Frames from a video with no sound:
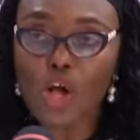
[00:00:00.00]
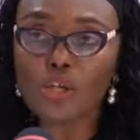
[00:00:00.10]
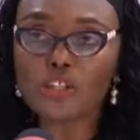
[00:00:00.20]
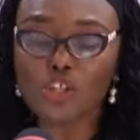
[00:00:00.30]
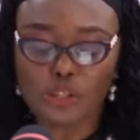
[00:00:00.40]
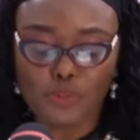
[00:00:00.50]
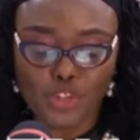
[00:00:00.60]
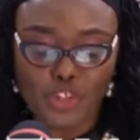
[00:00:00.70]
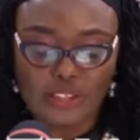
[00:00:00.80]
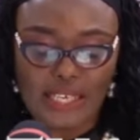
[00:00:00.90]
all
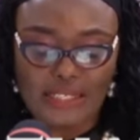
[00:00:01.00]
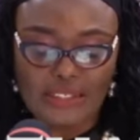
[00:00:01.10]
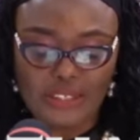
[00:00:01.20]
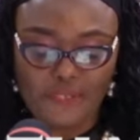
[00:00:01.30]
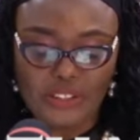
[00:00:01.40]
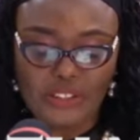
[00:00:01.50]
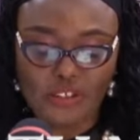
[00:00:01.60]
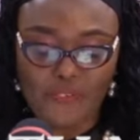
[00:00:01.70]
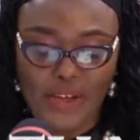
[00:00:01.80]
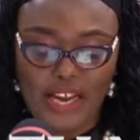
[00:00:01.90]
suspicious activities
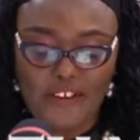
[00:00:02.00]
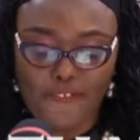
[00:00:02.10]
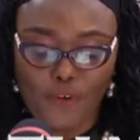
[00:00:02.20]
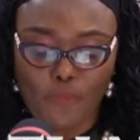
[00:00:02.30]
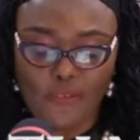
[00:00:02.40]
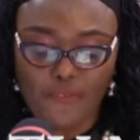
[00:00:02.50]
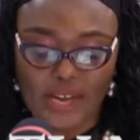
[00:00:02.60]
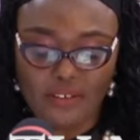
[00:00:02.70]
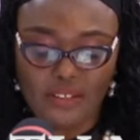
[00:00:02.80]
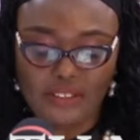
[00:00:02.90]
of any form of
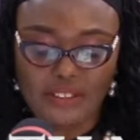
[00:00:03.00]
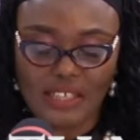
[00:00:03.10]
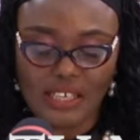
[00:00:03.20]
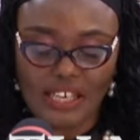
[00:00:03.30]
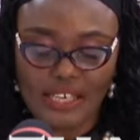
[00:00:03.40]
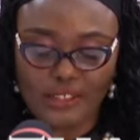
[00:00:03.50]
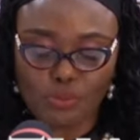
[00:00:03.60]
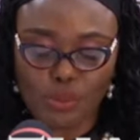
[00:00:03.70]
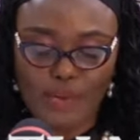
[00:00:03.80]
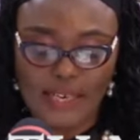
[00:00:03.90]
violence
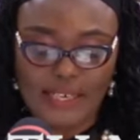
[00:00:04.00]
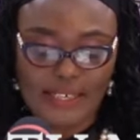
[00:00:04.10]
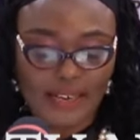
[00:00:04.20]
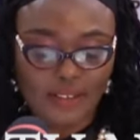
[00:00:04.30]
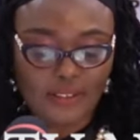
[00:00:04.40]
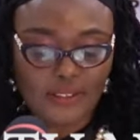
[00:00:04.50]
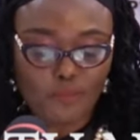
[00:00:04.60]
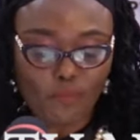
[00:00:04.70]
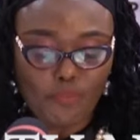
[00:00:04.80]
against women and girls,